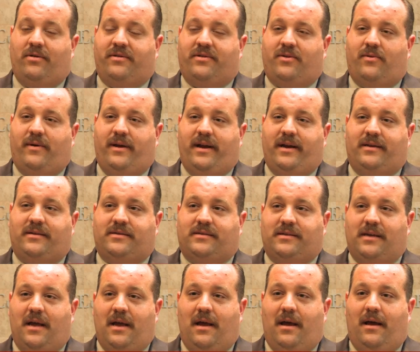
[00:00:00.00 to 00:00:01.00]

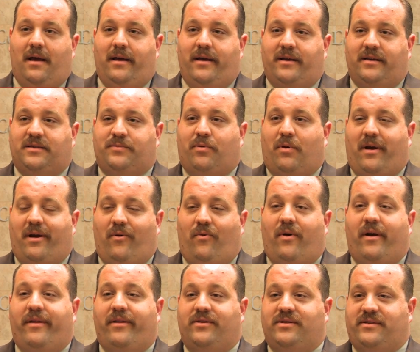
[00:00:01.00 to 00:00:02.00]
Earthquakes is probably
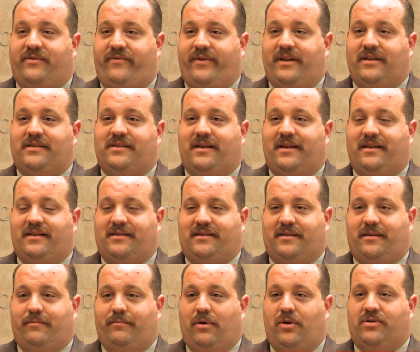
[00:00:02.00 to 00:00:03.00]
one of those events
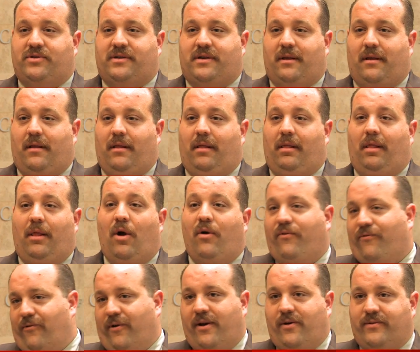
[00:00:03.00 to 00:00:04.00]
that's the most
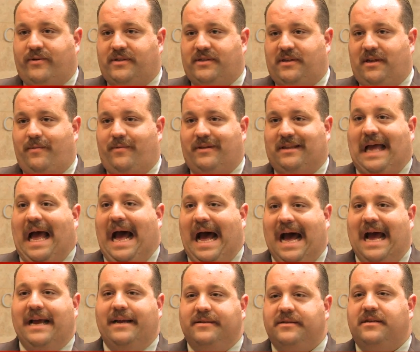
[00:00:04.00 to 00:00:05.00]
low frequency but the
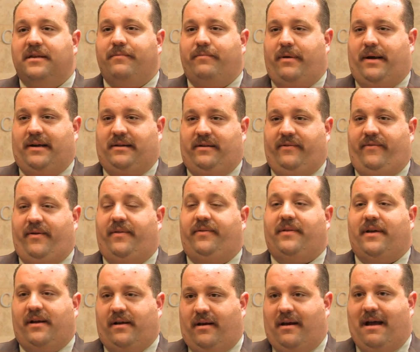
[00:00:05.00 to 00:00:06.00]
highest impact
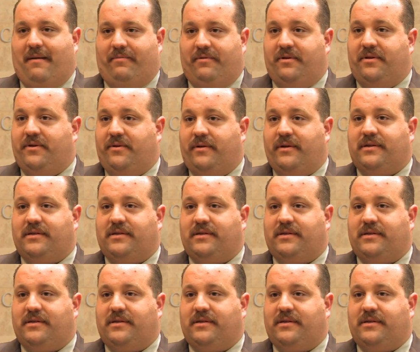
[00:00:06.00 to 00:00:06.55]
event that could happen to